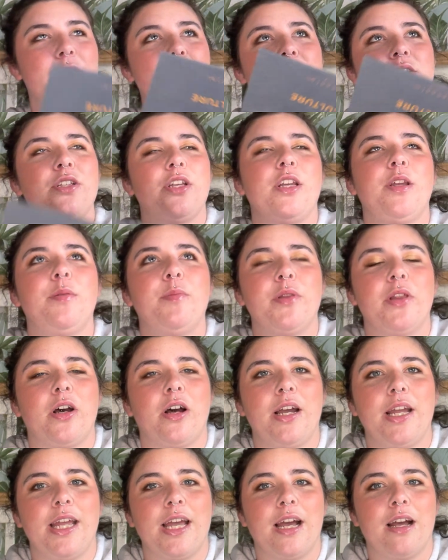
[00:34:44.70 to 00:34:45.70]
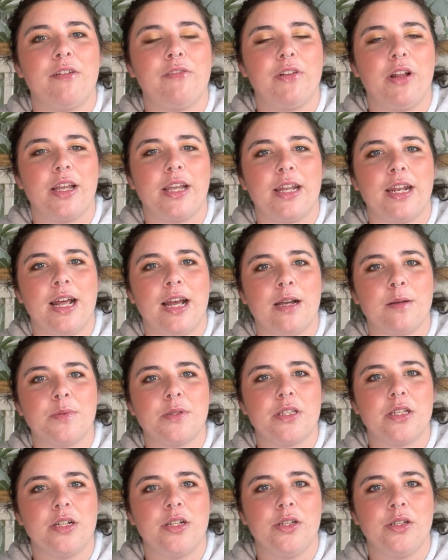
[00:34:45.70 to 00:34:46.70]
assume that I have like an
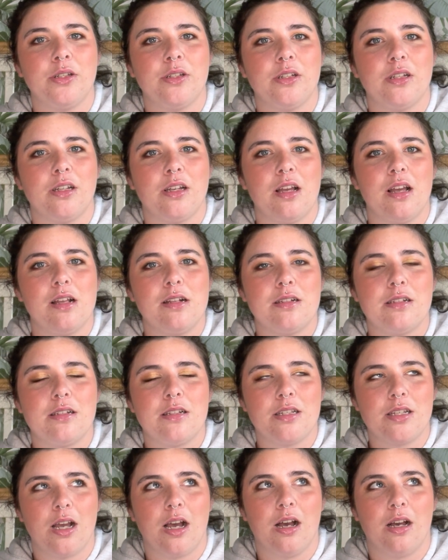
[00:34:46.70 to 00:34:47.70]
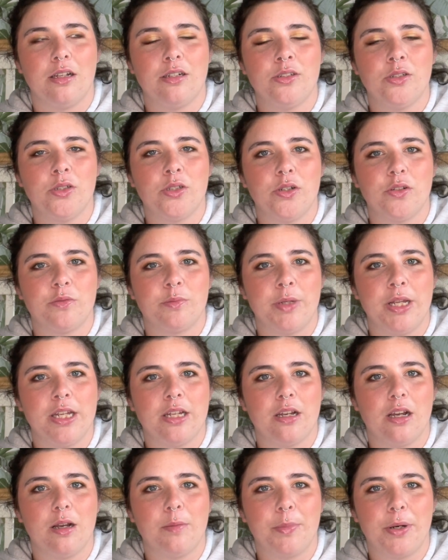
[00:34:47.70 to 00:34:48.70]
absolute ton of
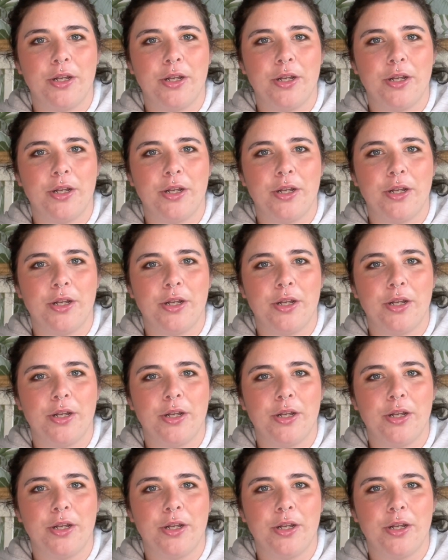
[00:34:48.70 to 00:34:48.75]
makeup.